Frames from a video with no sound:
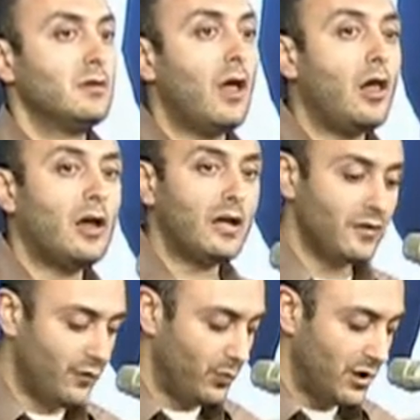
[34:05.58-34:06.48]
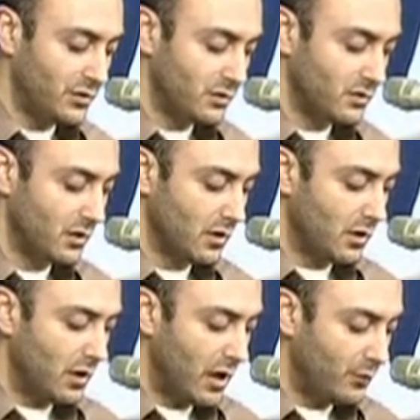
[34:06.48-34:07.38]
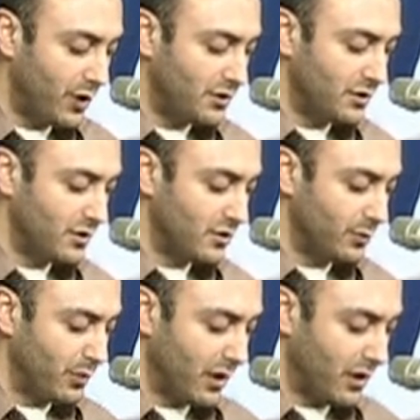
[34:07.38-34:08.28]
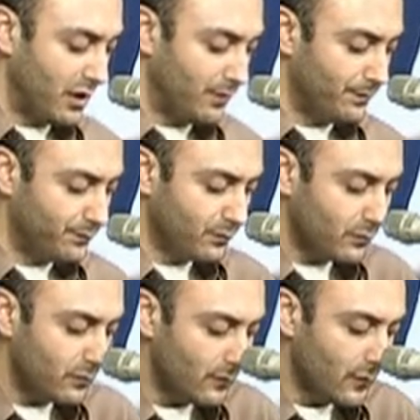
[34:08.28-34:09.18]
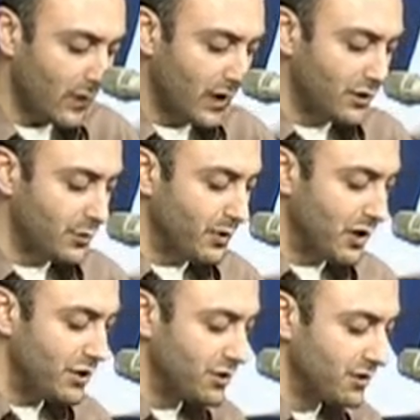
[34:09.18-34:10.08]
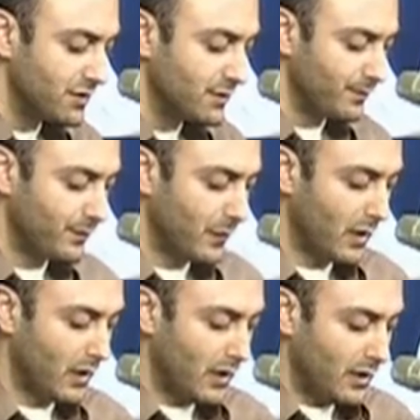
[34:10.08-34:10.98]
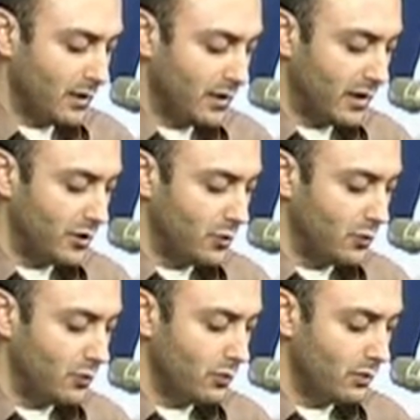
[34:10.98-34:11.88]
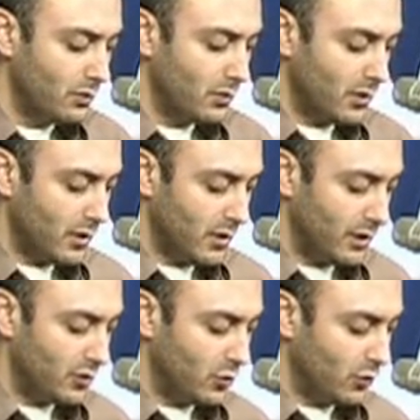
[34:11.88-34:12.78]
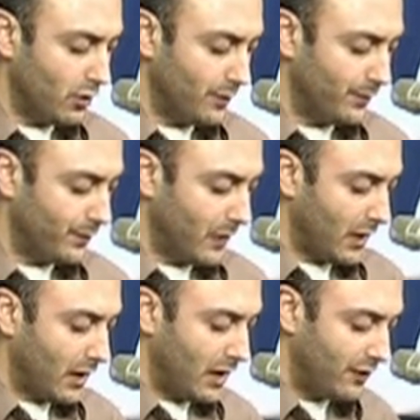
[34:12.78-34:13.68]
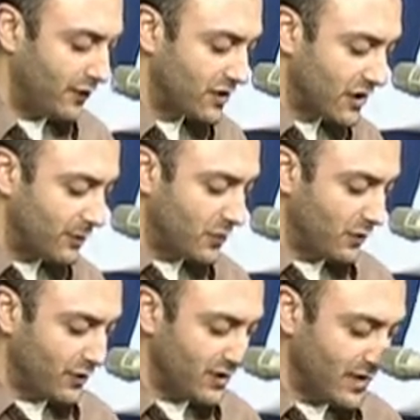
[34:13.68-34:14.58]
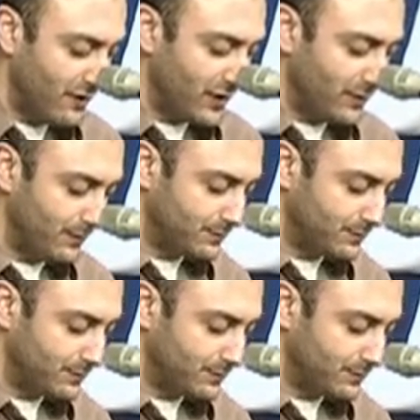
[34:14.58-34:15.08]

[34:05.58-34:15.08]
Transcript: all kinds of different pressures. And pressures and tribulations that you endure. And if you skip to verse 7,